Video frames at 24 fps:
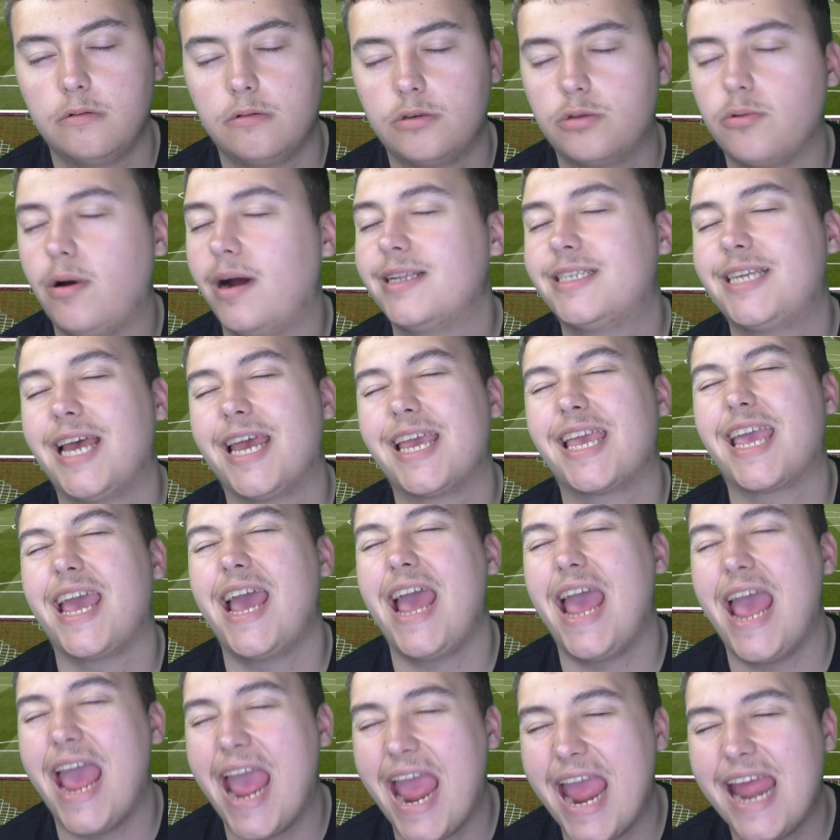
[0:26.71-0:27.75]
Do I take
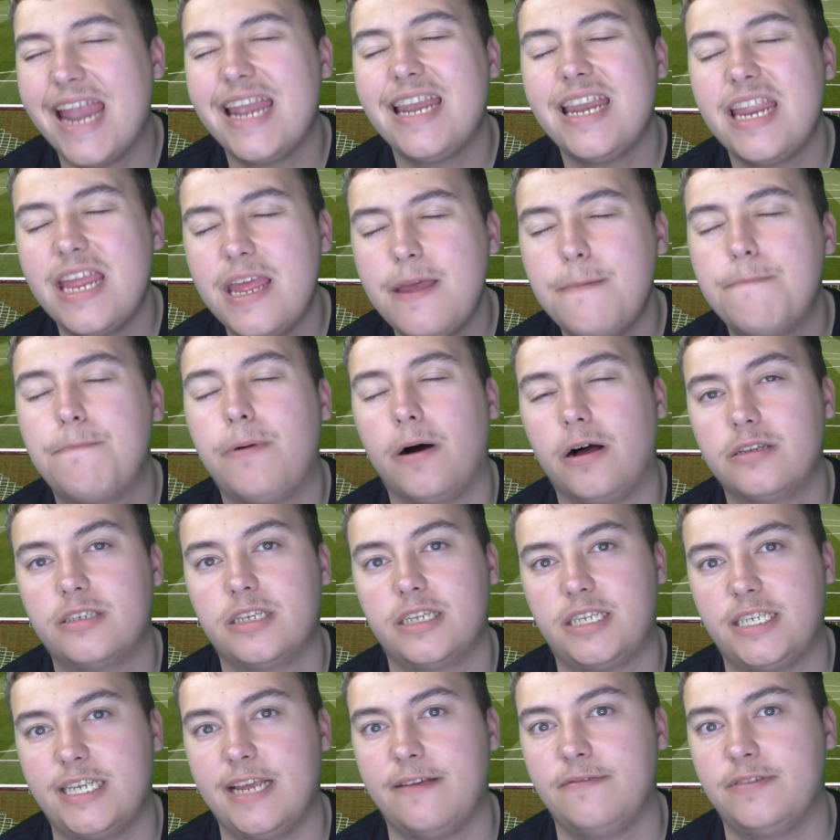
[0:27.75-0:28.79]
any
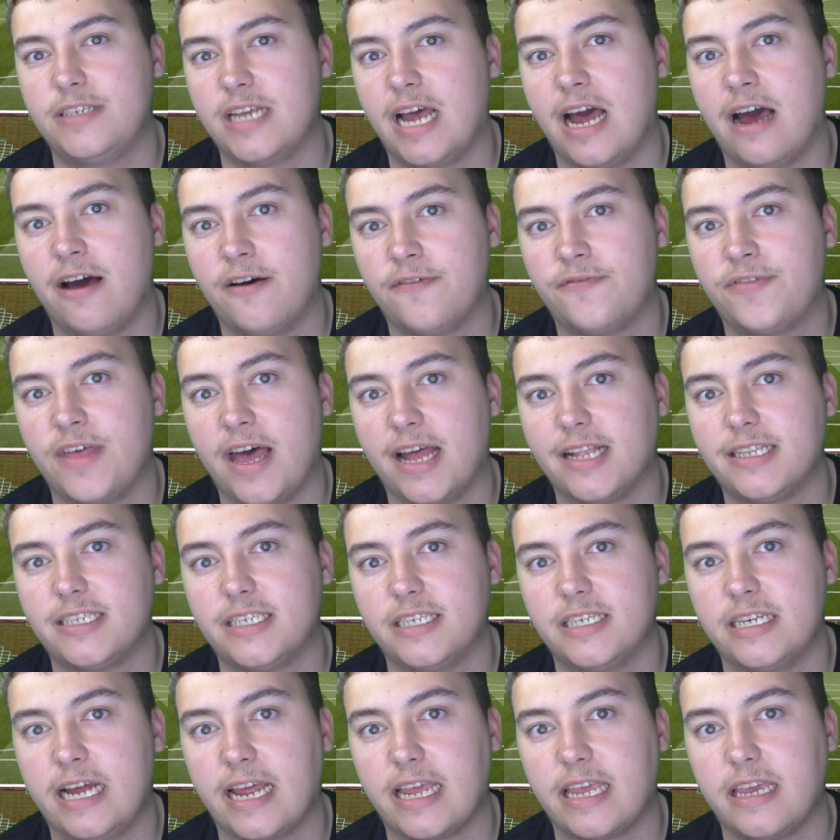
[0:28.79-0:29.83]
positives out of that
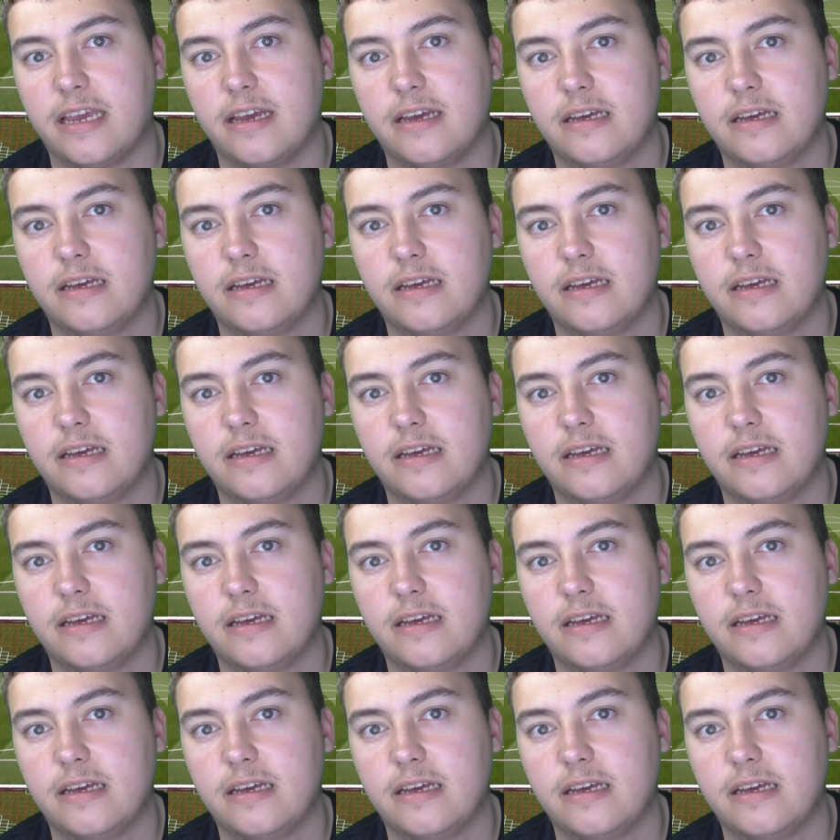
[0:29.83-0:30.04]
today?